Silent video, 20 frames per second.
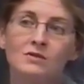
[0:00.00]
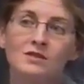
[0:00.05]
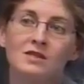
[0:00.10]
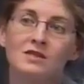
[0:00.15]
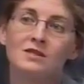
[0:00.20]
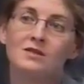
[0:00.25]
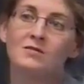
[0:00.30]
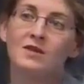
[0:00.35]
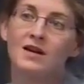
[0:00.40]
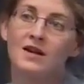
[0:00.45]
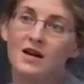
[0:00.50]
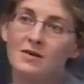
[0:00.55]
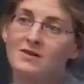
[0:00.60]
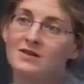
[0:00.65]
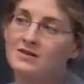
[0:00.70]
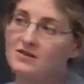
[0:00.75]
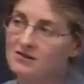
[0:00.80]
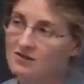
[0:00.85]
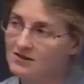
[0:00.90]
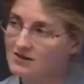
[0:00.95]
system
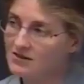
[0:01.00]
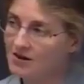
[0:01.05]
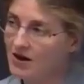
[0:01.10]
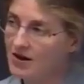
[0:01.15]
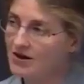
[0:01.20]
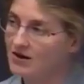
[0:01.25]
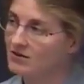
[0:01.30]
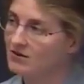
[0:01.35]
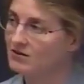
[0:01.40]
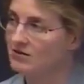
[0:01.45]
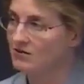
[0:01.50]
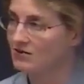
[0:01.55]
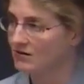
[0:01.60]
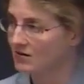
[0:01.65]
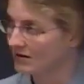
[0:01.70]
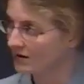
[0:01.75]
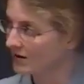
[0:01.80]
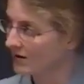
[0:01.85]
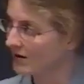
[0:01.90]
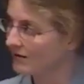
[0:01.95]
dynamics as a science.
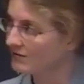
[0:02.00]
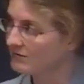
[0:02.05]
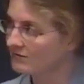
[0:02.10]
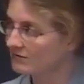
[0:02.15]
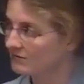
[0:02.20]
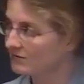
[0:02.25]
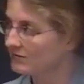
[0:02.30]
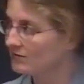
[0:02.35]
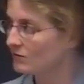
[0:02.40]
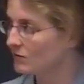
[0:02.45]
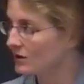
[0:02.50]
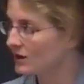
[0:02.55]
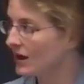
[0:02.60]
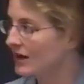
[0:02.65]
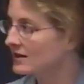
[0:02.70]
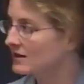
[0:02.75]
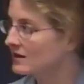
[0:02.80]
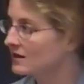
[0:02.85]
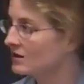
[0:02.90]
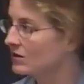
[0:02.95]
I would
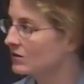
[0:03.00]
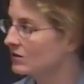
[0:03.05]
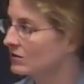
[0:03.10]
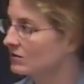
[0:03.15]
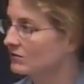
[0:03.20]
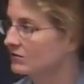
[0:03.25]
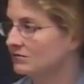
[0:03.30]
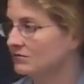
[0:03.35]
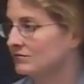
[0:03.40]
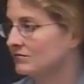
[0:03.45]
like to hear